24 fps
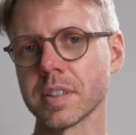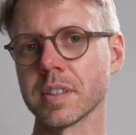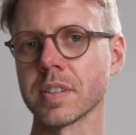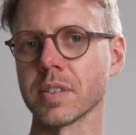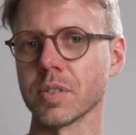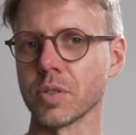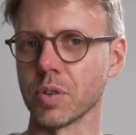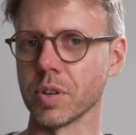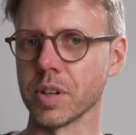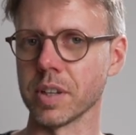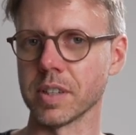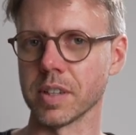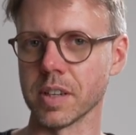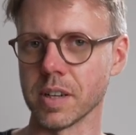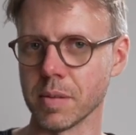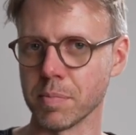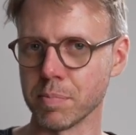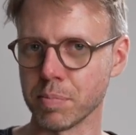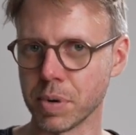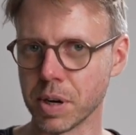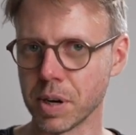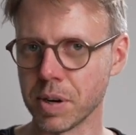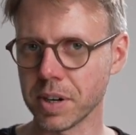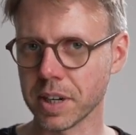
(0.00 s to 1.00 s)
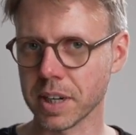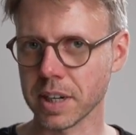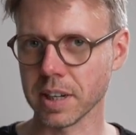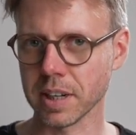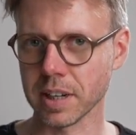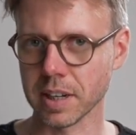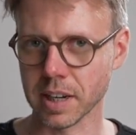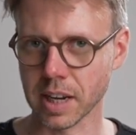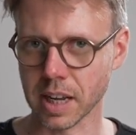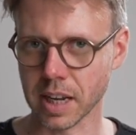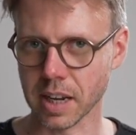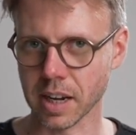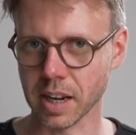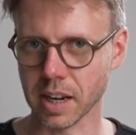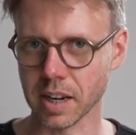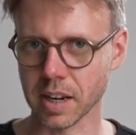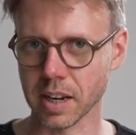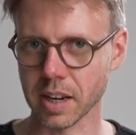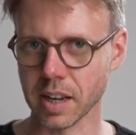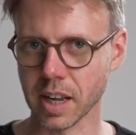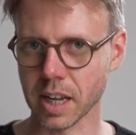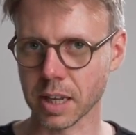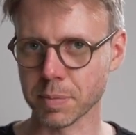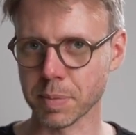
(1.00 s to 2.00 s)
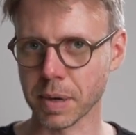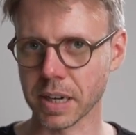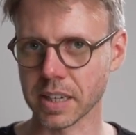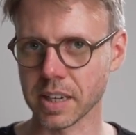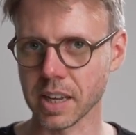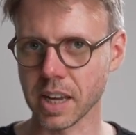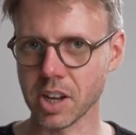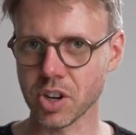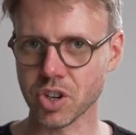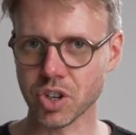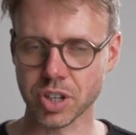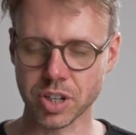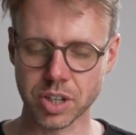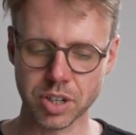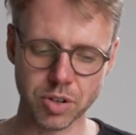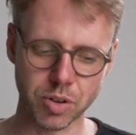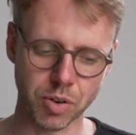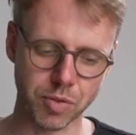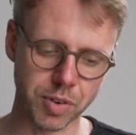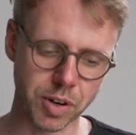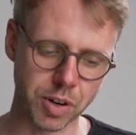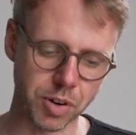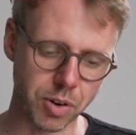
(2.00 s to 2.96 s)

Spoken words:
so it's an empirical expectation over